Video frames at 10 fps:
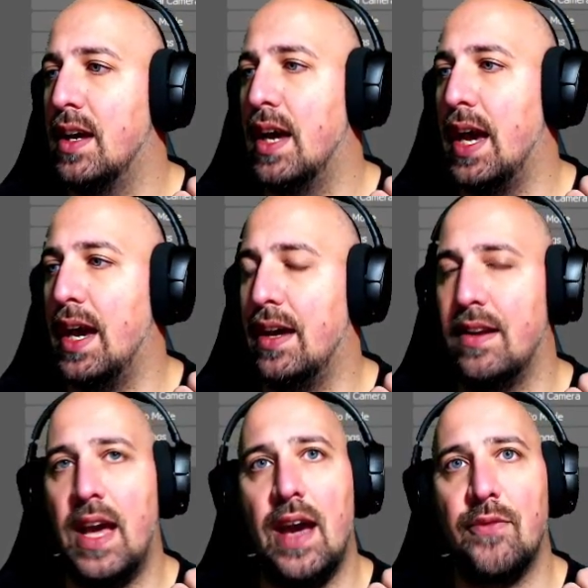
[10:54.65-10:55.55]
and
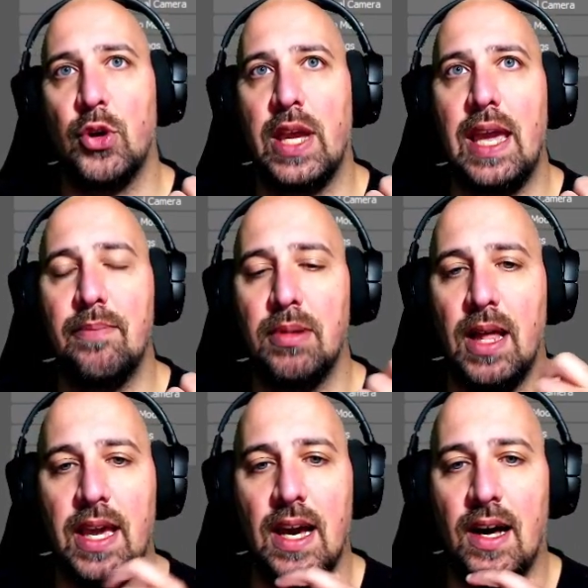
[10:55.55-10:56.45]
have your game
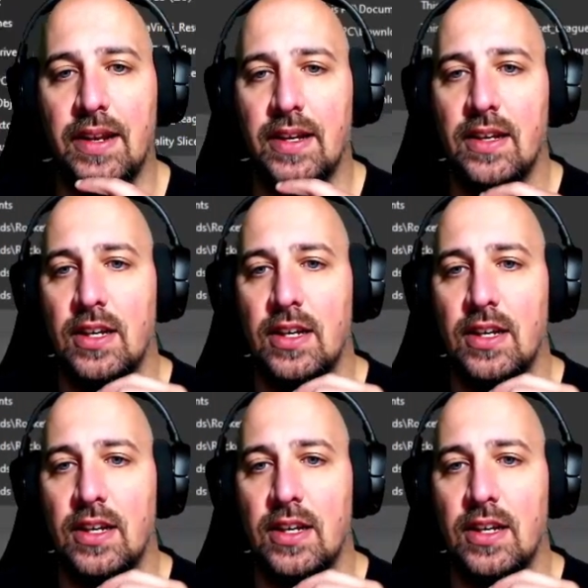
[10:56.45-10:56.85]
playing on it,